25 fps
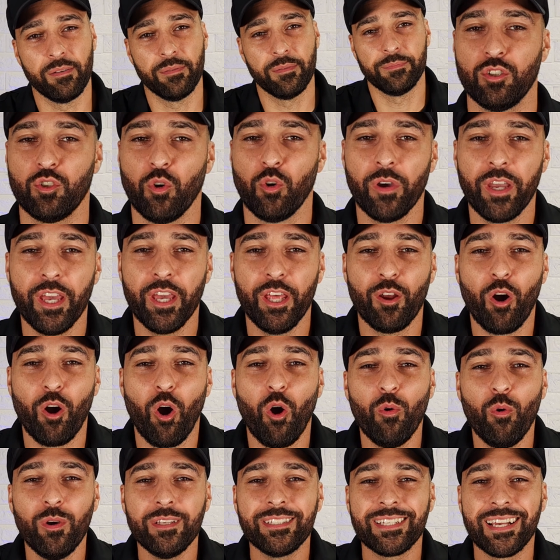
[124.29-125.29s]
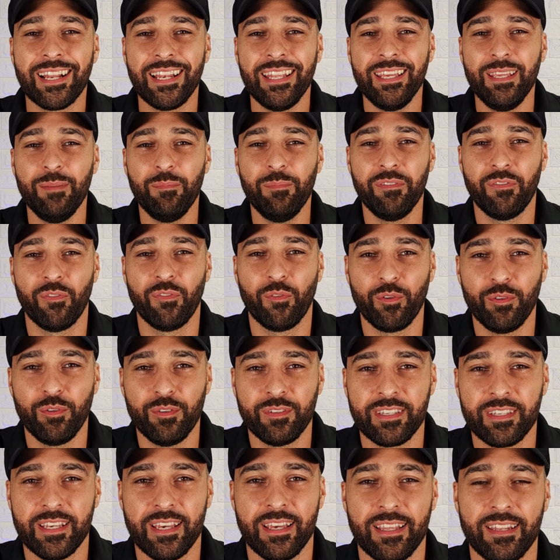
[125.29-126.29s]
So again, always clean before you
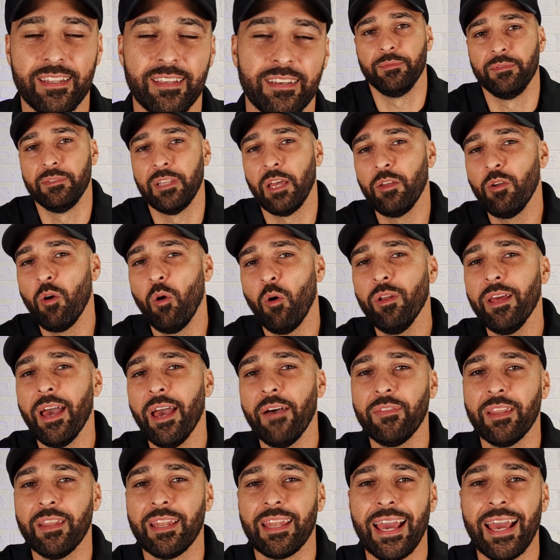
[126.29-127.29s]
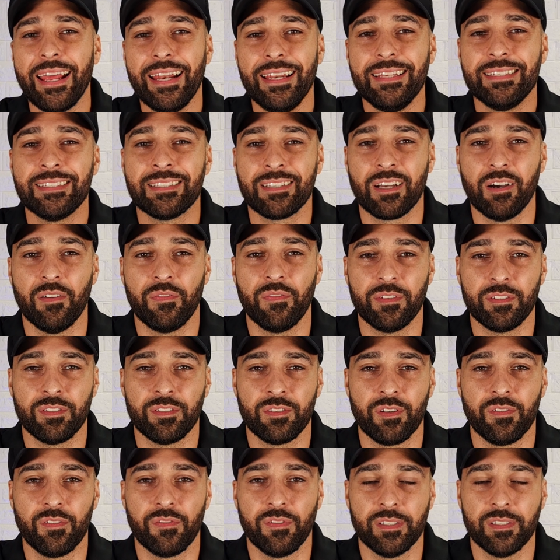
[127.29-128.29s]
sand. Now you only have to lightly scuff the
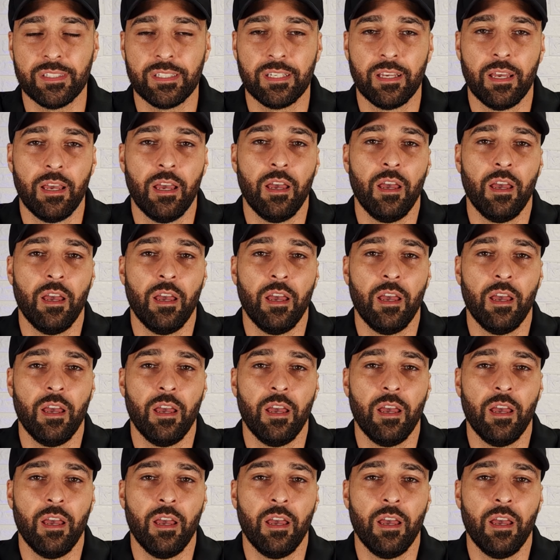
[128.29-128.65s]
surface.